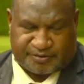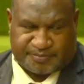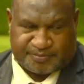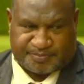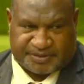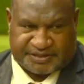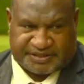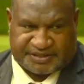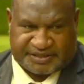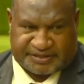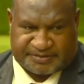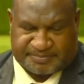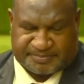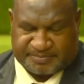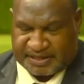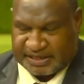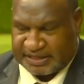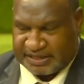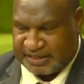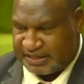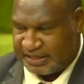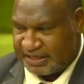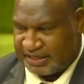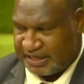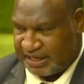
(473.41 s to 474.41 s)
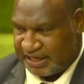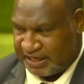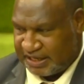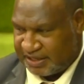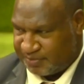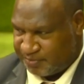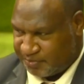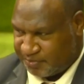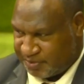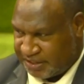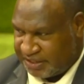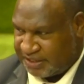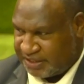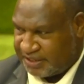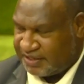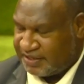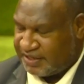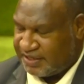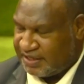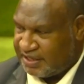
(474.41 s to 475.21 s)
businessman the hard way.